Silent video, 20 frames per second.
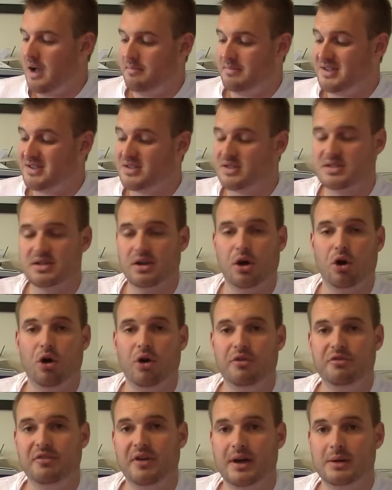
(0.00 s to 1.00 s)
This is an
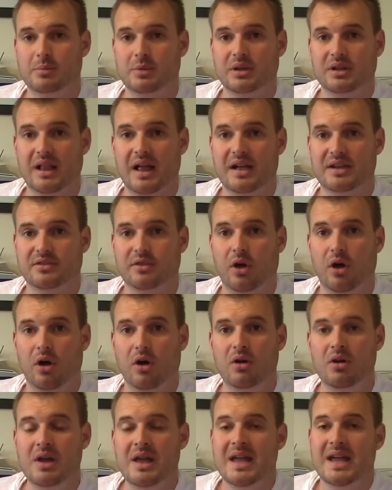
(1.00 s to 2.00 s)
all fiberglass
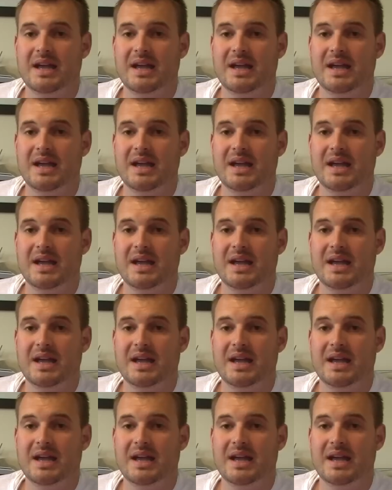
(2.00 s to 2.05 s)
hull.